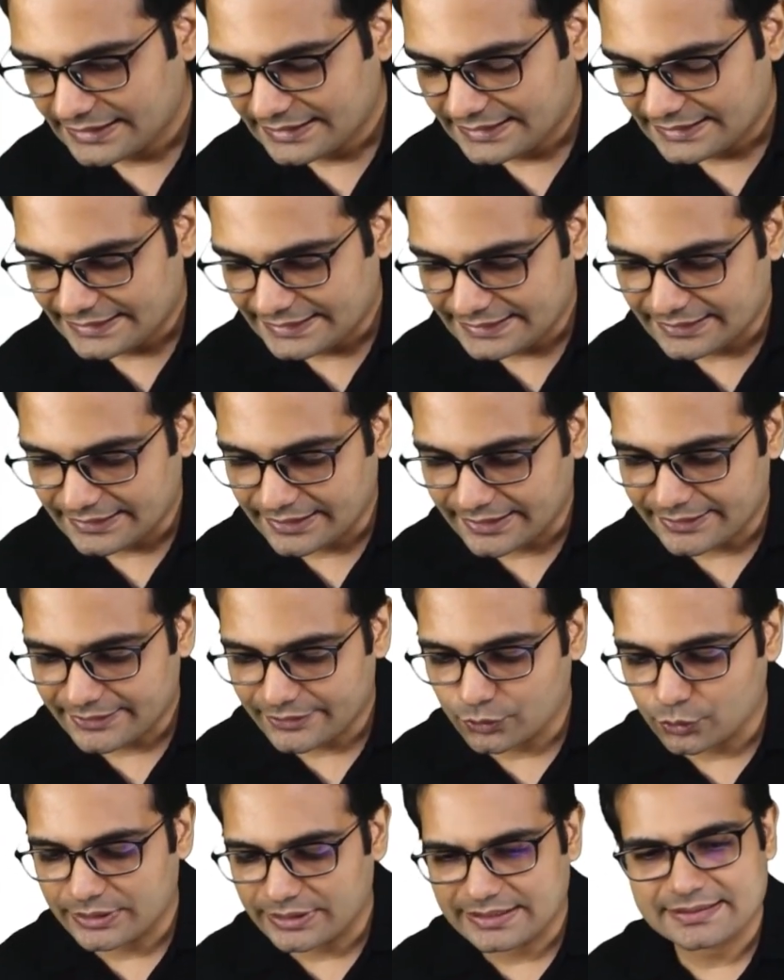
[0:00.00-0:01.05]

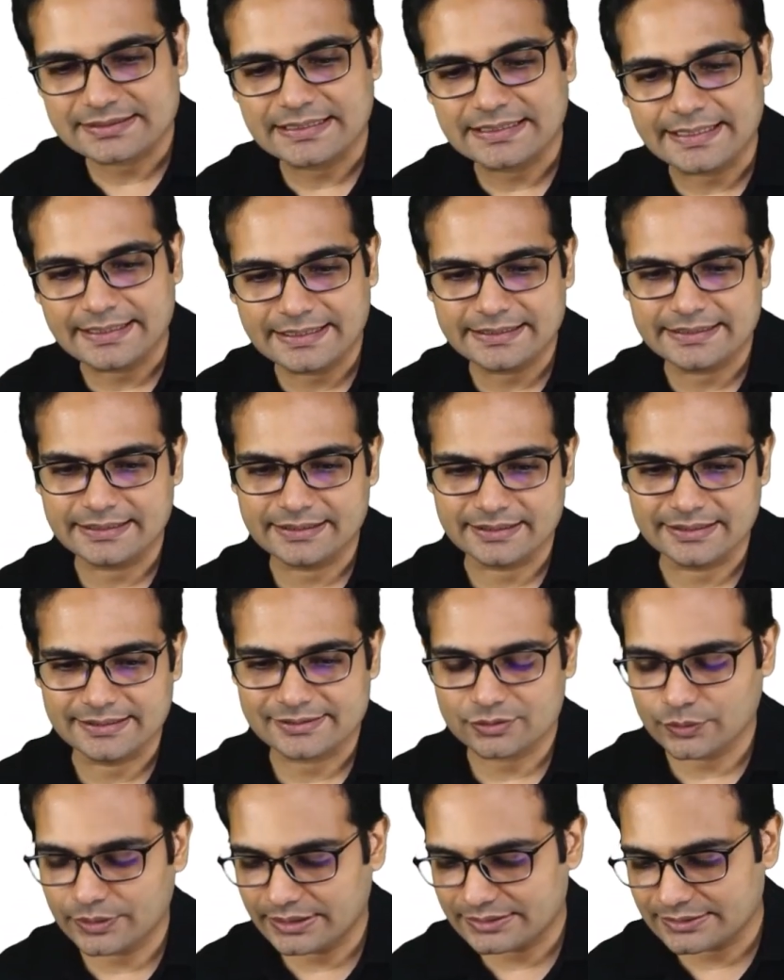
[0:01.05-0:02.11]
it is slightly decreased.
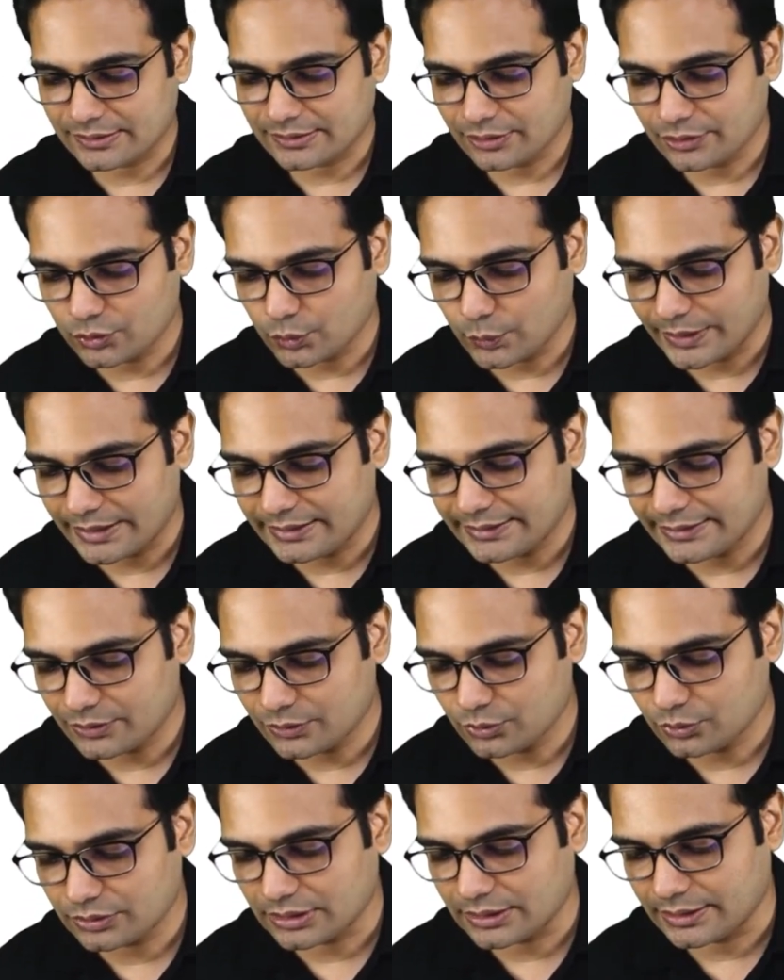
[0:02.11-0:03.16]
So it is around 20
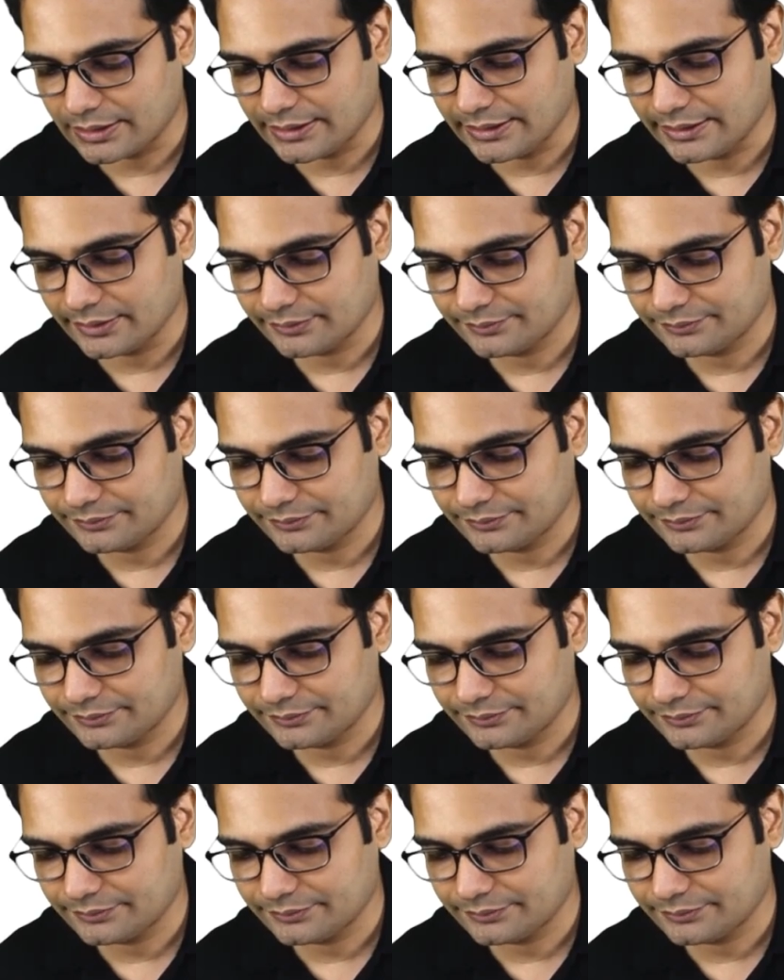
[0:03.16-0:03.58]
to 30.